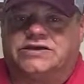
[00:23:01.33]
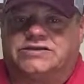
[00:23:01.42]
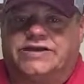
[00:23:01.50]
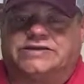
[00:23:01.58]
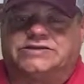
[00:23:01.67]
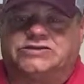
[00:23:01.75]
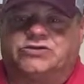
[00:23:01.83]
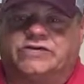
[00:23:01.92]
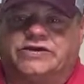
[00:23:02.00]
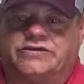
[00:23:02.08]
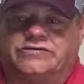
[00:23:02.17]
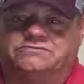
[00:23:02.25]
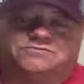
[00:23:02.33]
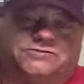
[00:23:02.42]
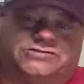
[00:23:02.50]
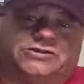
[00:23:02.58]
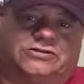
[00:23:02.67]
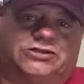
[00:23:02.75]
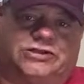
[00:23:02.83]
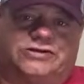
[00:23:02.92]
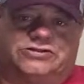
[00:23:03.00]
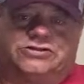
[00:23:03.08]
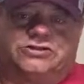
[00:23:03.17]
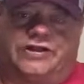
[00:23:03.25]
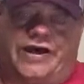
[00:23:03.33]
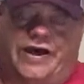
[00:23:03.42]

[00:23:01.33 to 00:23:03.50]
Texas over here. Still July,